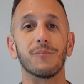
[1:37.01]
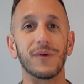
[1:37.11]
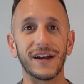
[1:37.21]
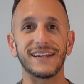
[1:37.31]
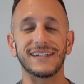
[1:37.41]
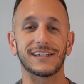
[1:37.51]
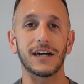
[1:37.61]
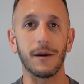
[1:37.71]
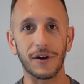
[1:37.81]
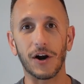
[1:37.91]
but it's
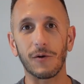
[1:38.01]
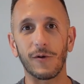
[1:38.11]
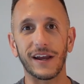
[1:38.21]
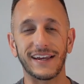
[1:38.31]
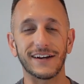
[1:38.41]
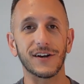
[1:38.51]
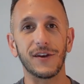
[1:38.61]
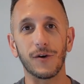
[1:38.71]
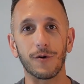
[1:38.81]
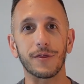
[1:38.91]
coming our way here
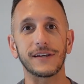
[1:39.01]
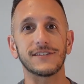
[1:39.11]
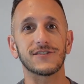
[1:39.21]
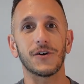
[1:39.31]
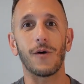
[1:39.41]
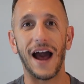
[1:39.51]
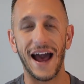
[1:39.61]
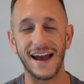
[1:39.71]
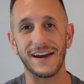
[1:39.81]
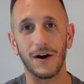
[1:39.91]
in Northeast
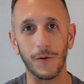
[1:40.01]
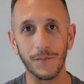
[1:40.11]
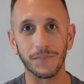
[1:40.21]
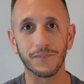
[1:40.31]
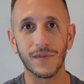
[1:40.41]
Ohio.